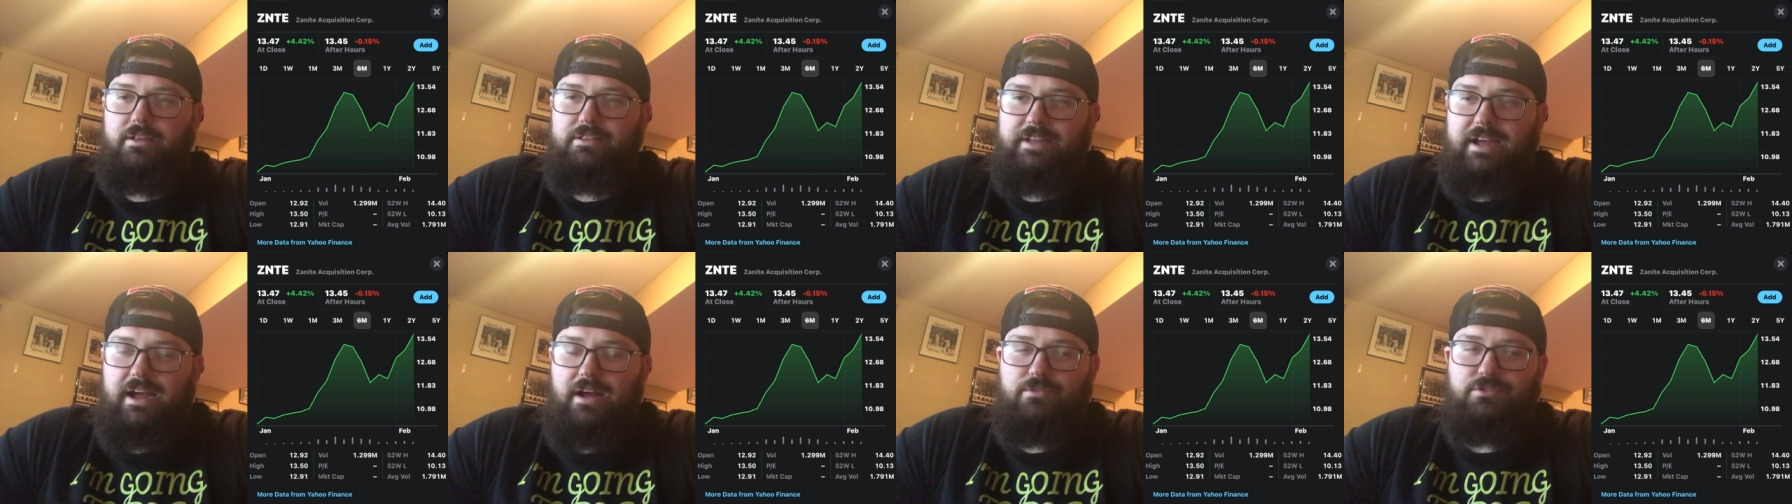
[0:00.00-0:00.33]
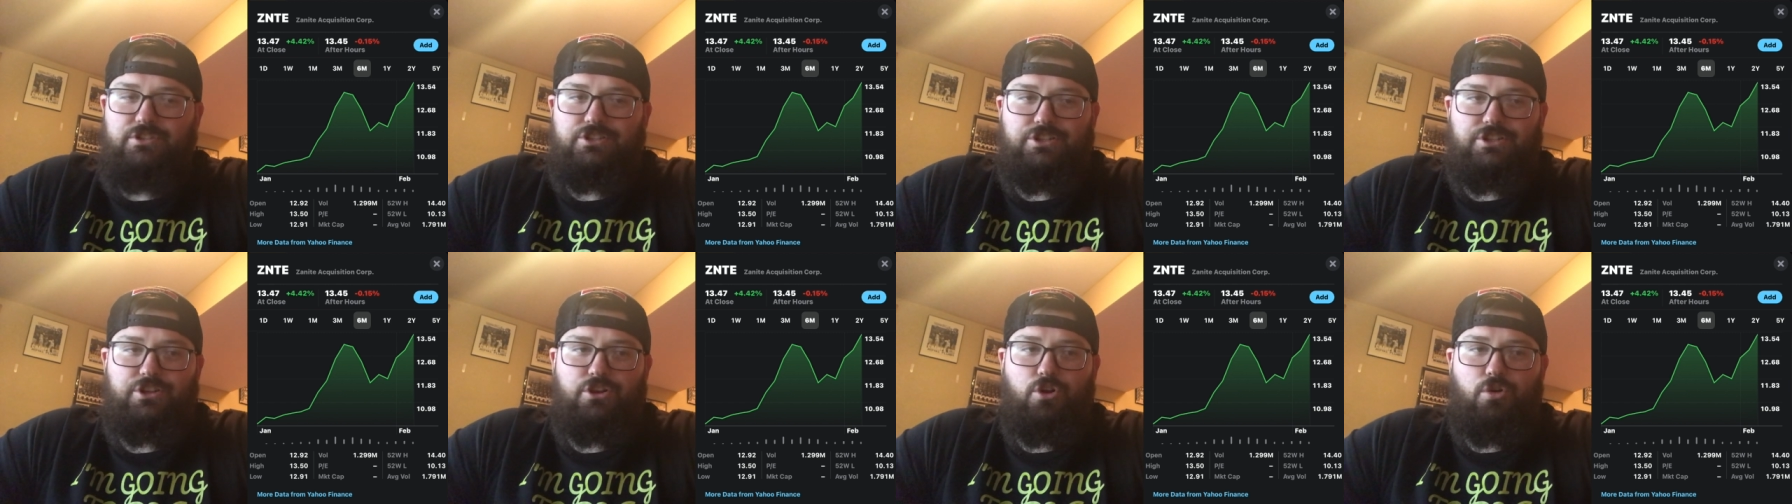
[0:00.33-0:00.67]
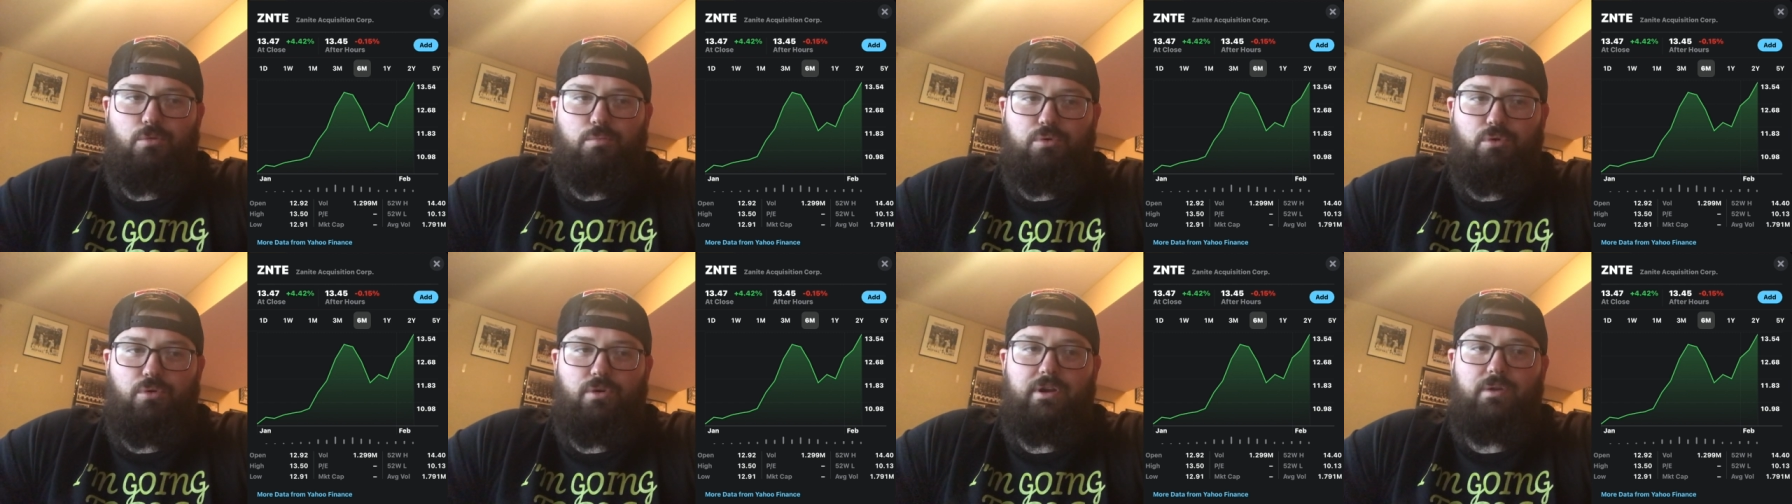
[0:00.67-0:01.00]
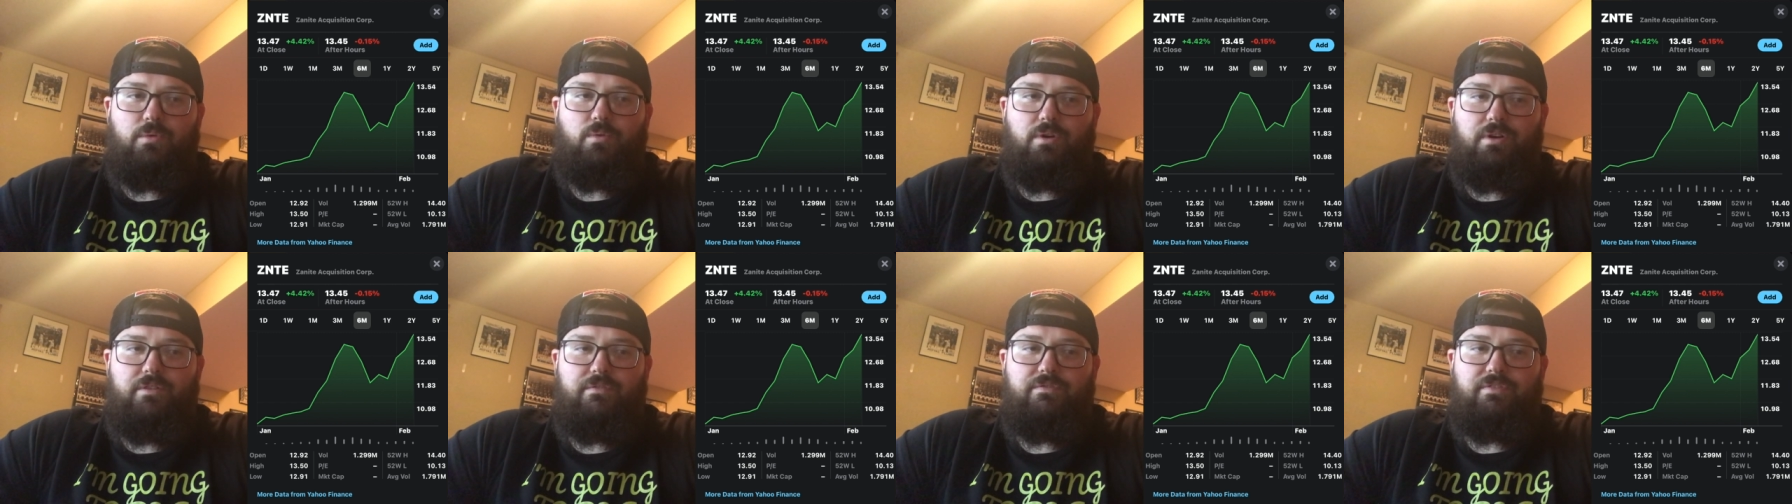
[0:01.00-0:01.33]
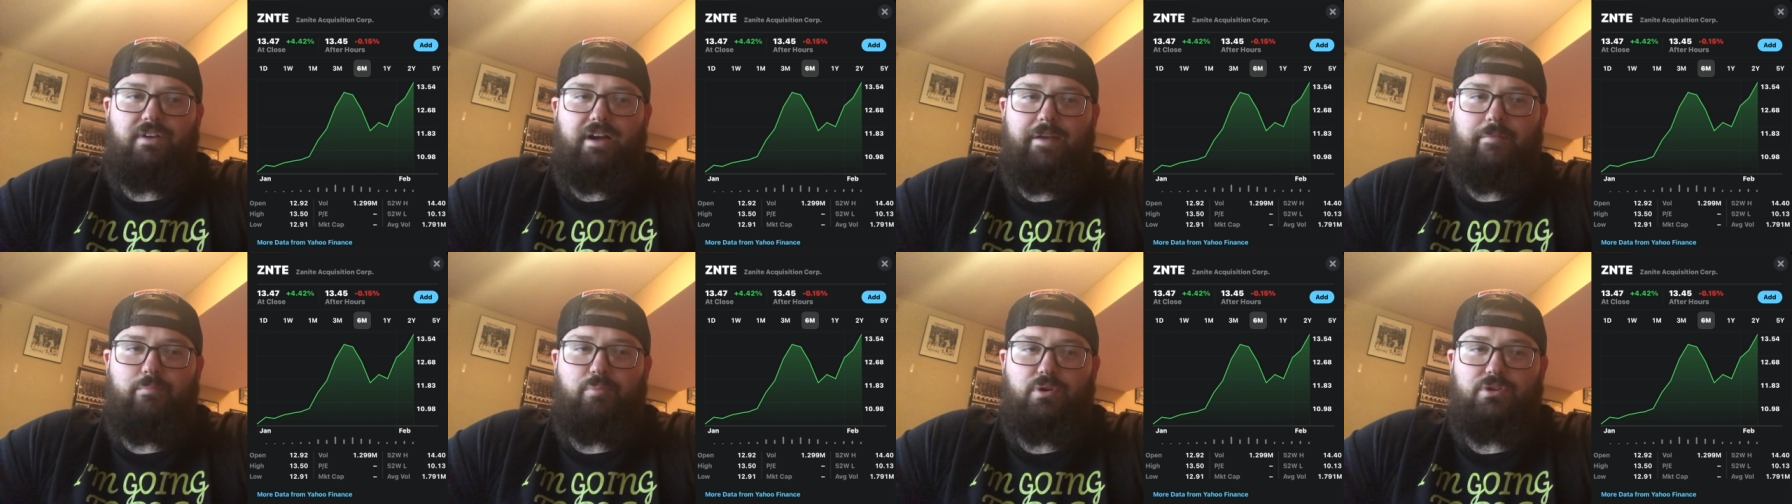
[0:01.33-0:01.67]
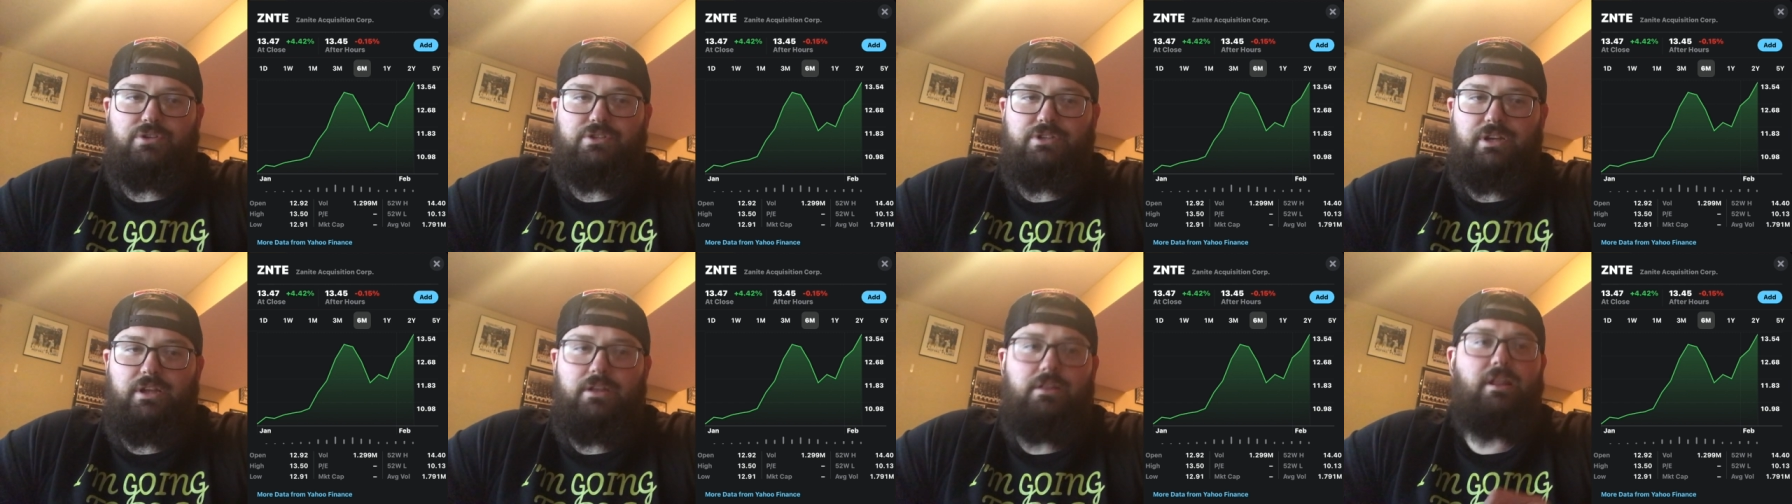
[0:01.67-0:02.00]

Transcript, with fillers: down 0.15%.